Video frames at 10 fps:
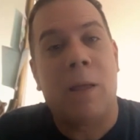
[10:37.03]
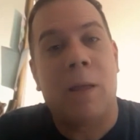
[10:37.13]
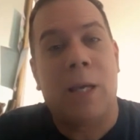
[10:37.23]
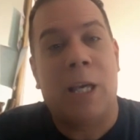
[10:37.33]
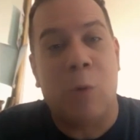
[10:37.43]

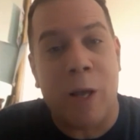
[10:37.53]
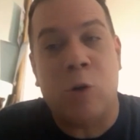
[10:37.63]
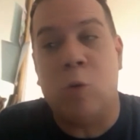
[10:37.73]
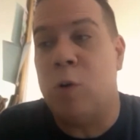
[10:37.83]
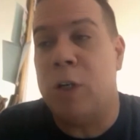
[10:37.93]
he went
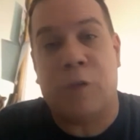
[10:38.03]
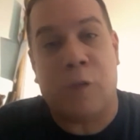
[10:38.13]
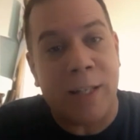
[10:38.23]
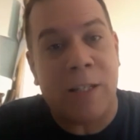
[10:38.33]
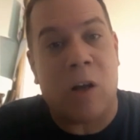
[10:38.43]
to his
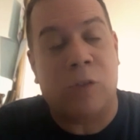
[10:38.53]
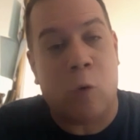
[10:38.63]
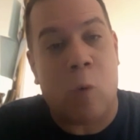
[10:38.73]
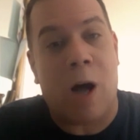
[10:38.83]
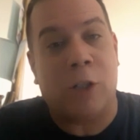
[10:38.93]
friend's house
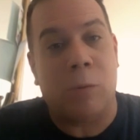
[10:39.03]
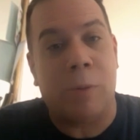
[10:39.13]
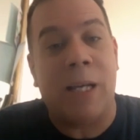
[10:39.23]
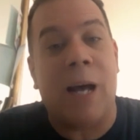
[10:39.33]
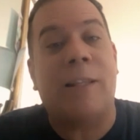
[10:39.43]
for watch him.
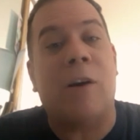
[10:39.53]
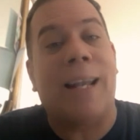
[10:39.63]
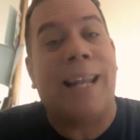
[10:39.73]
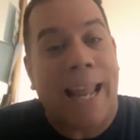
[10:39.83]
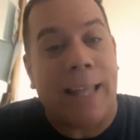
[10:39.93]
He got there
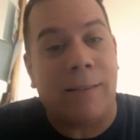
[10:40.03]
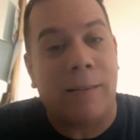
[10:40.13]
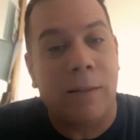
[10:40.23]
late,